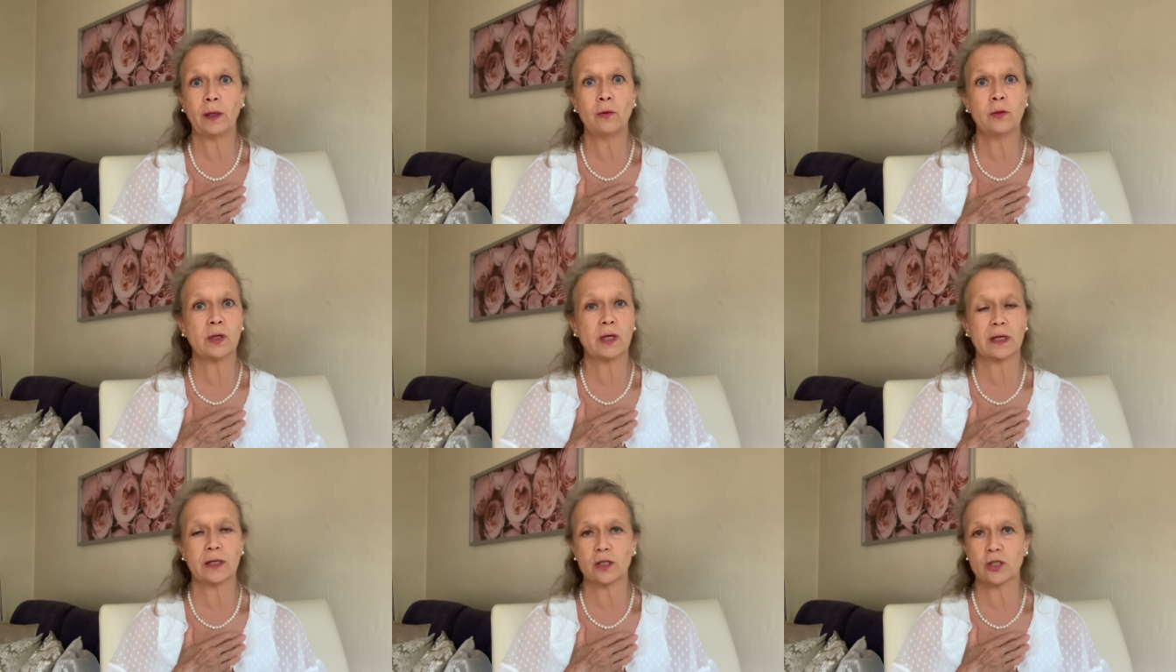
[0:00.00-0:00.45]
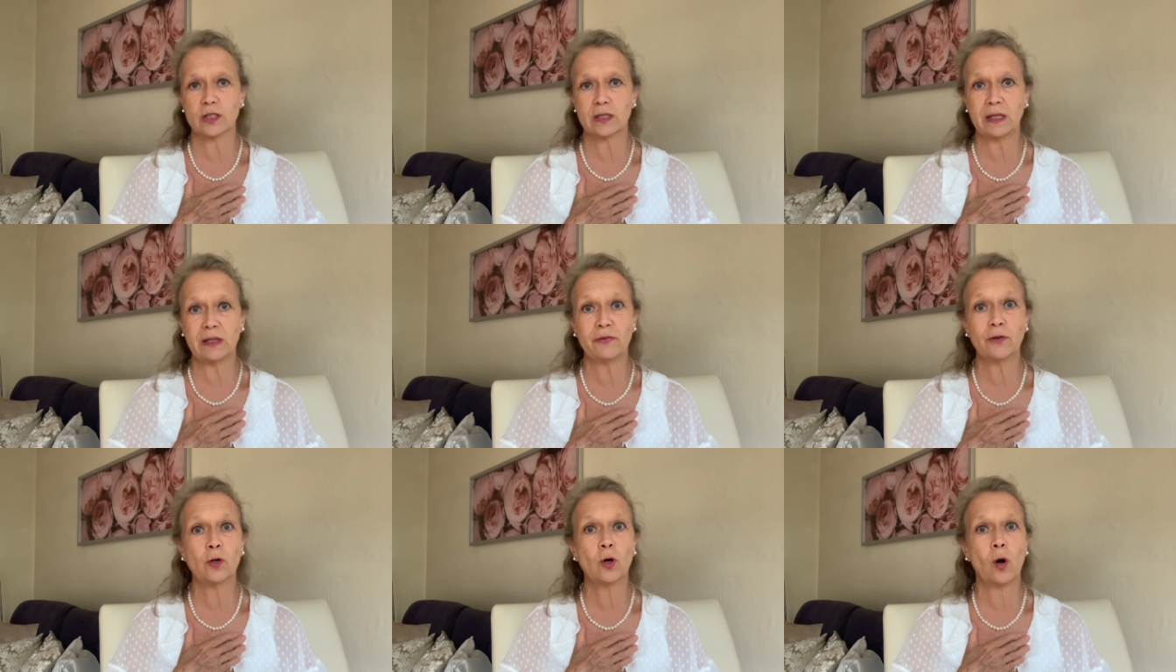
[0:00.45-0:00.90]
You can just
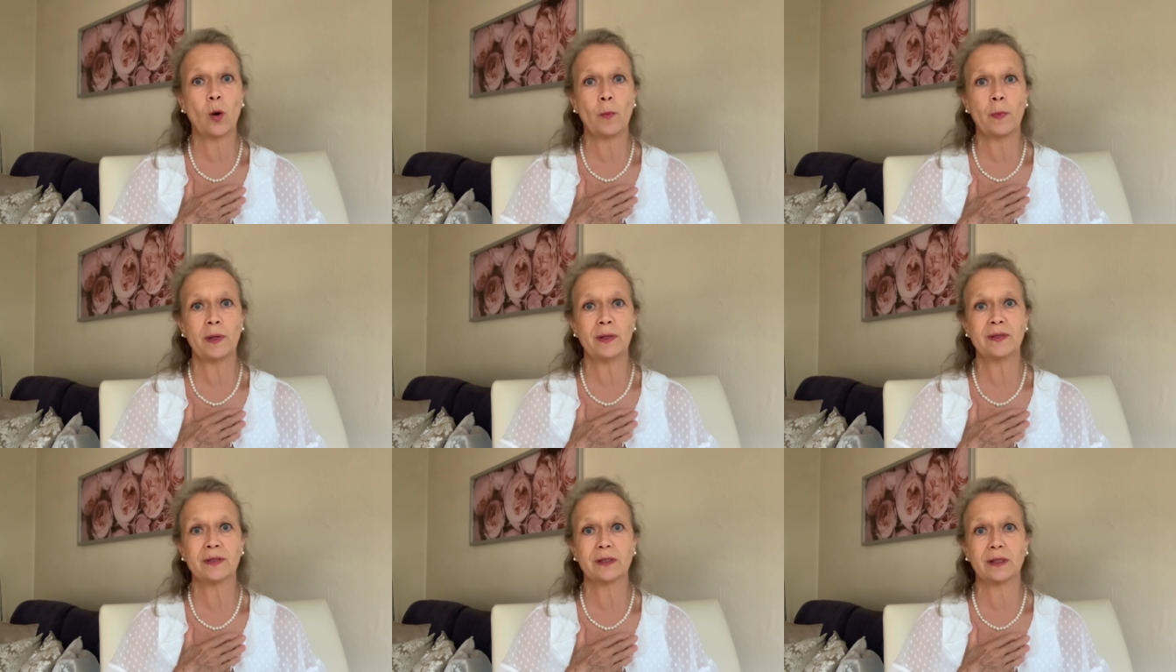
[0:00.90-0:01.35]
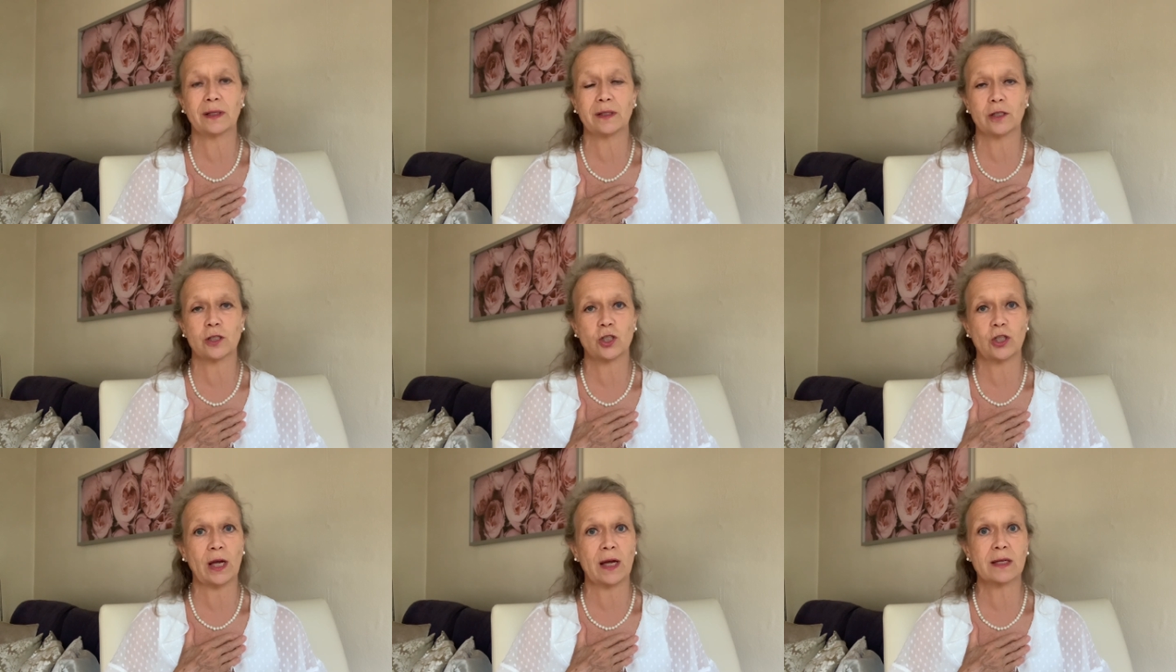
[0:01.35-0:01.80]
leave a comment and
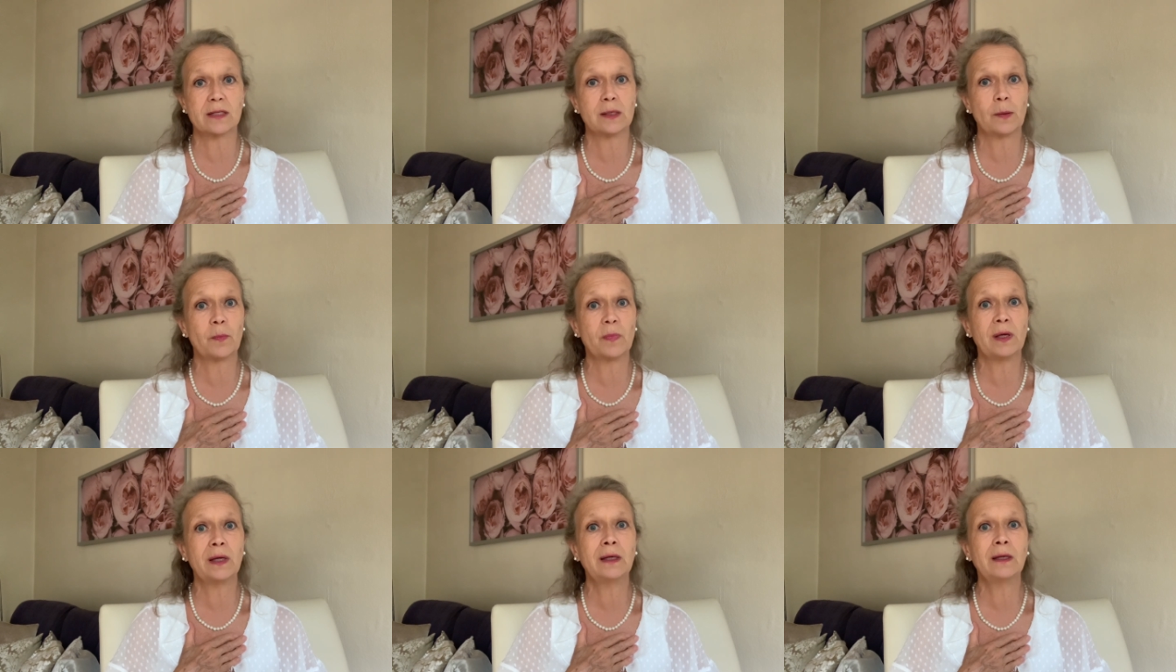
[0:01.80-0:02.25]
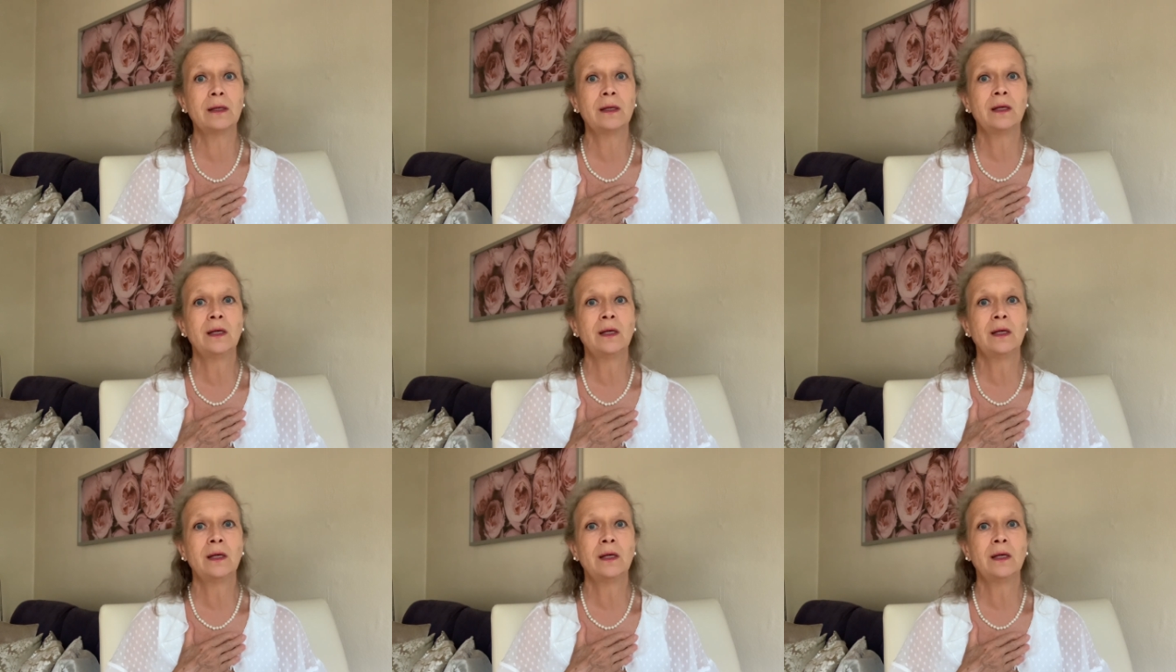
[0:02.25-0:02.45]
share something.